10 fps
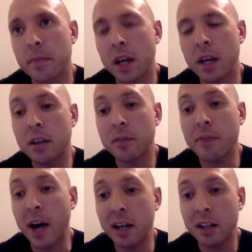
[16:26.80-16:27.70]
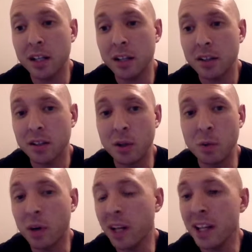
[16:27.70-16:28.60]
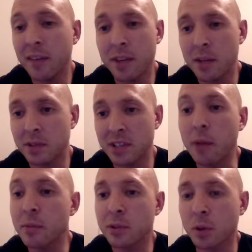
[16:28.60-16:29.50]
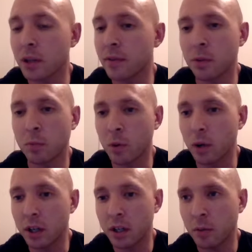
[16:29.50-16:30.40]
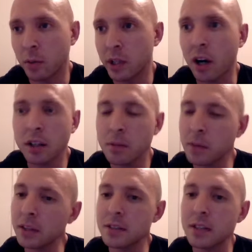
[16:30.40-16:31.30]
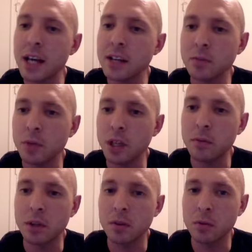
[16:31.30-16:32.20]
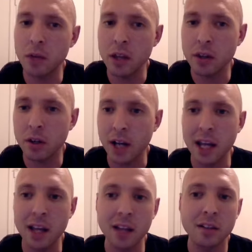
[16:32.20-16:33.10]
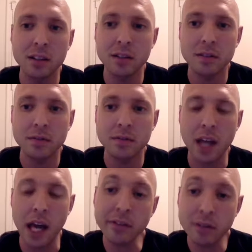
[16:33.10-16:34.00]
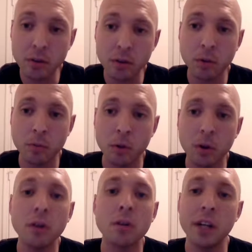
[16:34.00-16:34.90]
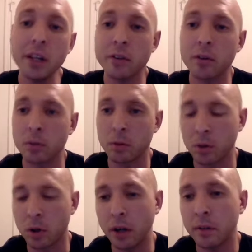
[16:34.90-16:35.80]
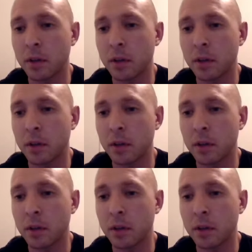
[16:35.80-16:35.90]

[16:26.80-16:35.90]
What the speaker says: And then finally, you want to give them some sort of reward. And we talked about this last week, that either a external reward or an internal reward.